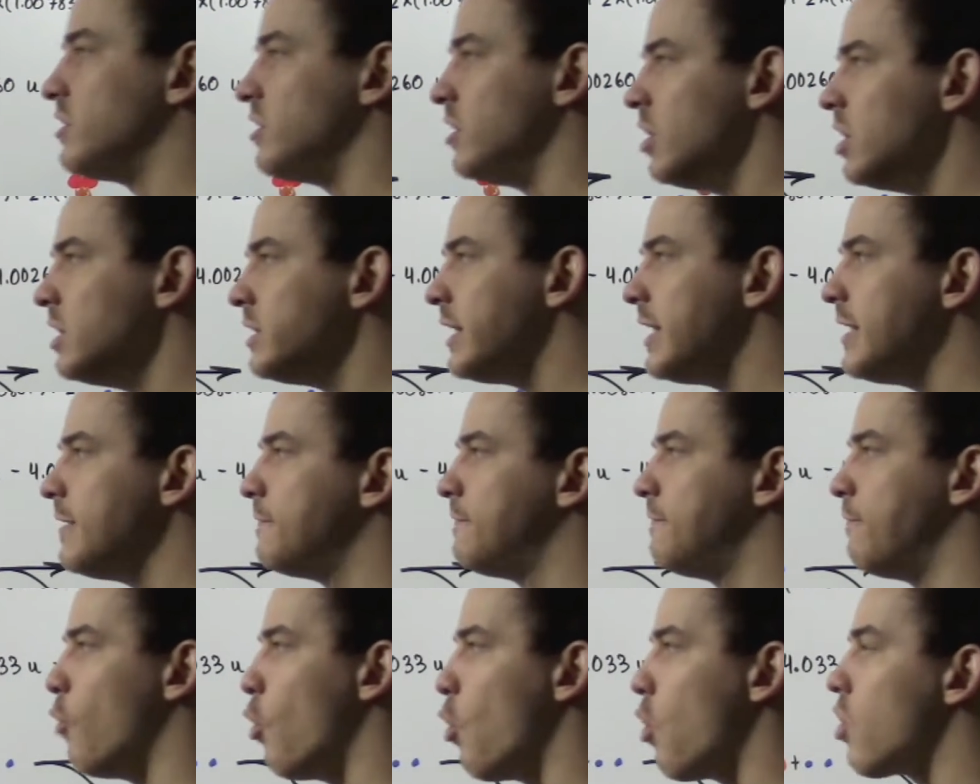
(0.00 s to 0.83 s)
we're
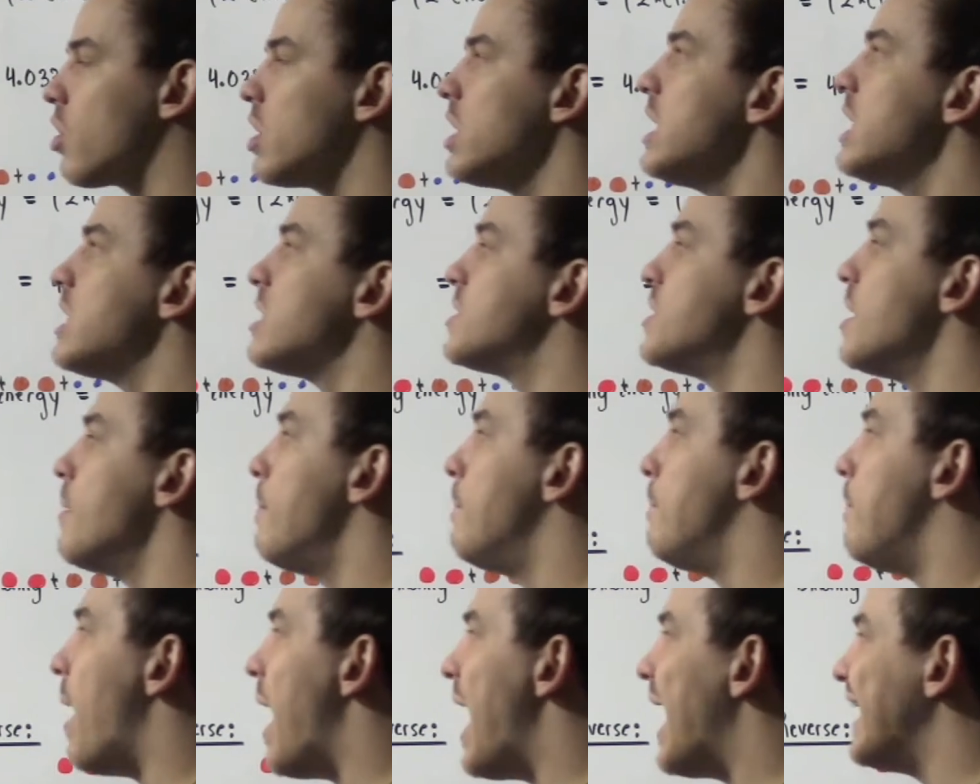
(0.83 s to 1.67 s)
looking for
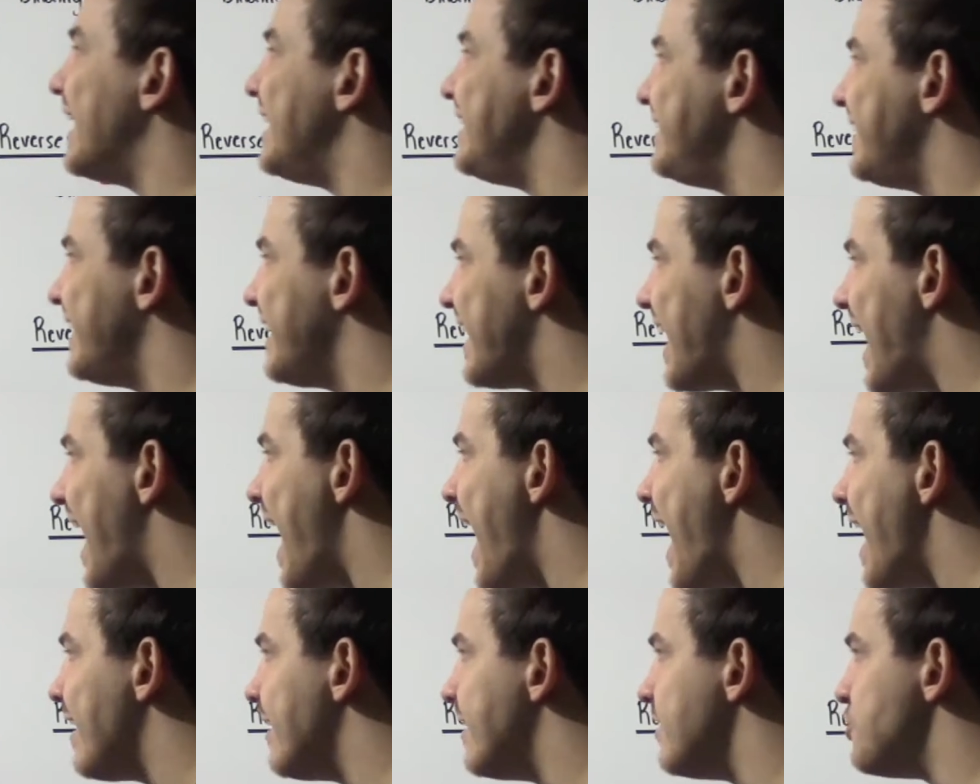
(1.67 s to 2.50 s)
the binding
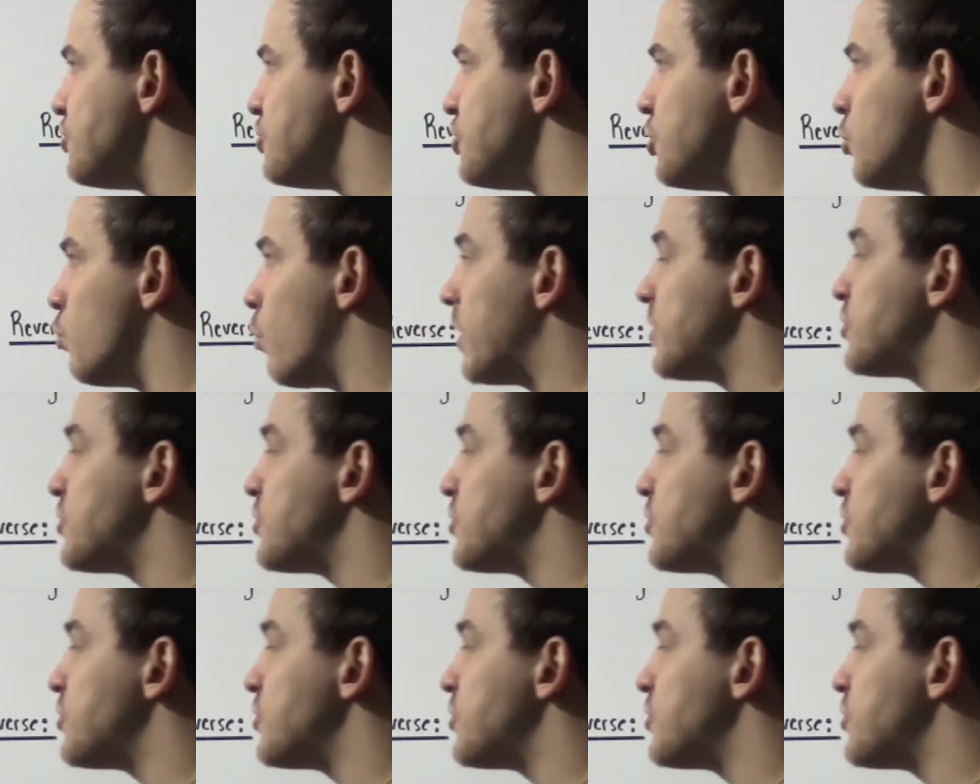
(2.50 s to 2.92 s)
energy.